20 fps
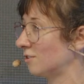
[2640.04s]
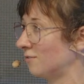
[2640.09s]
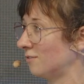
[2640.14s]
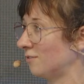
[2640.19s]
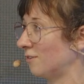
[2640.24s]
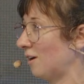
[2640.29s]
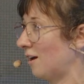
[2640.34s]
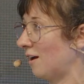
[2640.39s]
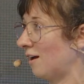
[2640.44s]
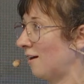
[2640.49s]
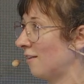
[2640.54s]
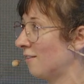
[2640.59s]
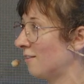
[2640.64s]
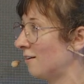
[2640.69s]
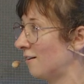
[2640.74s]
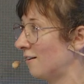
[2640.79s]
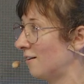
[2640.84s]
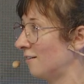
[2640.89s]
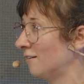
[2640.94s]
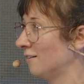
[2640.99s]
of
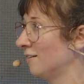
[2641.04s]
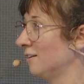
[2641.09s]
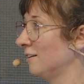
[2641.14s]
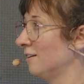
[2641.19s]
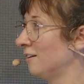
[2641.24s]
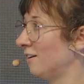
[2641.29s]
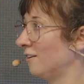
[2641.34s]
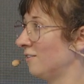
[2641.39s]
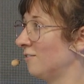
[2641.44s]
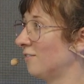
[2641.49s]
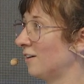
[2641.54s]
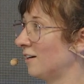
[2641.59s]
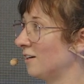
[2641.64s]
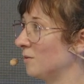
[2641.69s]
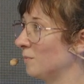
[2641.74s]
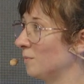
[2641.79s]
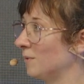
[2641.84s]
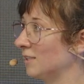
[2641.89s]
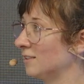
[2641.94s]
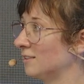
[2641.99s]
other
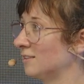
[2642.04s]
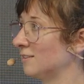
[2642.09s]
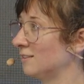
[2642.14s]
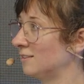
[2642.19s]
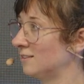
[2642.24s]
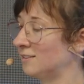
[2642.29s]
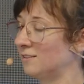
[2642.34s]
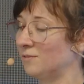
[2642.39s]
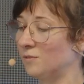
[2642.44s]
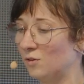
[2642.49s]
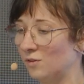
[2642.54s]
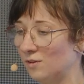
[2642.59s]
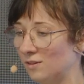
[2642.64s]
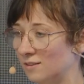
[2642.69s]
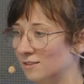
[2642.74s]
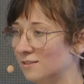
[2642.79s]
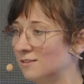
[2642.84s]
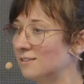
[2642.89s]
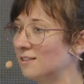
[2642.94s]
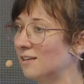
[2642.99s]
environments. It's,
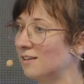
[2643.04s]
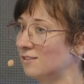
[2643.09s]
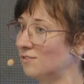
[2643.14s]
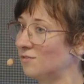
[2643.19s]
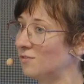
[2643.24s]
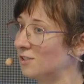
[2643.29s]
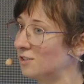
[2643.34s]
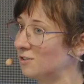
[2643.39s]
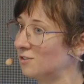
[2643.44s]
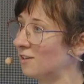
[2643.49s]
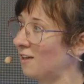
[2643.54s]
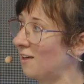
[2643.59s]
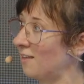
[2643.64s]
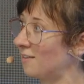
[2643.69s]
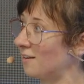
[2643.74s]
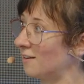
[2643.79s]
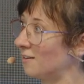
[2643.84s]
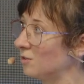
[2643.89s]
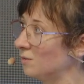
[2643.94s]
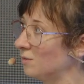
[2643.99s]
this does fit
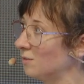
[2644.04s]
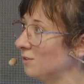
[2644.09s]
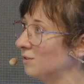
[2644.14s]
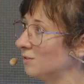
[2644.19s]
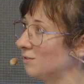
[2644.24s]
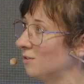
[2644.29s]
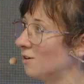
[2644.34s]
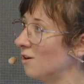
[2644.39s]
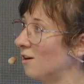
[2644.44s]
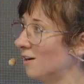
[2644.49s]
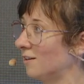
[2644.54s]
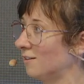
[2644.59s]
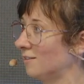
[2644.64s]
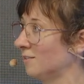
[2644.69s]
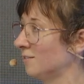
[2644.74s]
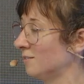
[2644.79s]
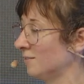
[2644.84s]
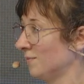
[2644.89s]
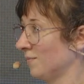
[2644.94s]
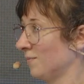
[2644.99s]
together, you
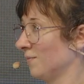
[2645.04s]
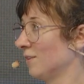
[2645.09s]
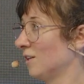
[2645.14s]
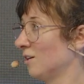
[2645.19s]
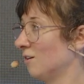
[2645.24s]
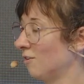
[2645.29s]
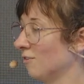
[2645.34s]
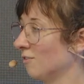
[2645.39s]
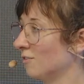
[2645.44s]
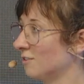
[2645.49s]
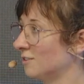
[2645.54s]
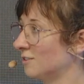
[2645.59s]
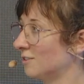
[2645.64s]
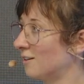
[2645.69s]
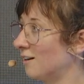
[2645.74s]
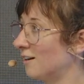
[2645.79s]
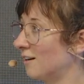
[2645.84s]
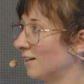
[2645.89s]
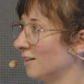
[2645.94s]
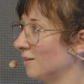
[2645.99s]
learn all the
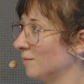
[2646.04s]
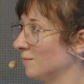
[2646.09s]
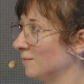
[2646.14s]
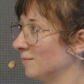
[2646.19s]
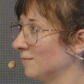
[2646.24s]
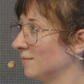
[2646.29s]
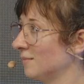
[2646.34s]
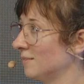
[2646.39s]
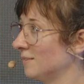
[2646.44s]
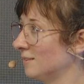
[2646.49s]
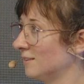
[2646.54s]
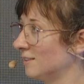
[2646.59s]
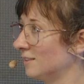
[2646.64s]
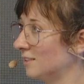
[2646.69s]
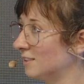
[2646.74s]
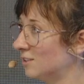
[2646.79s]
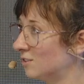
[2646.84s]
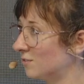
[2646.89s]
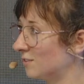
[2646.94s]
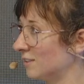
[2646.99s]
time. So it's this
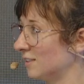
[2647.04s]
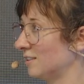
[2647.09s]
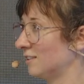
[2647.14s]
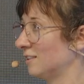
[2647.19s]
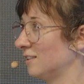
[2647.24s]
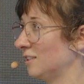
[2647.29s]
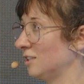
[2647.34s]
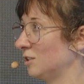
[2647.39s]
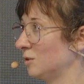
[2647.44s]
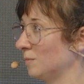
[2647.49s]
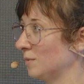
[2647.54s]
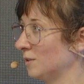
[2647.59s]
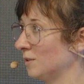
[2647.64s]
really about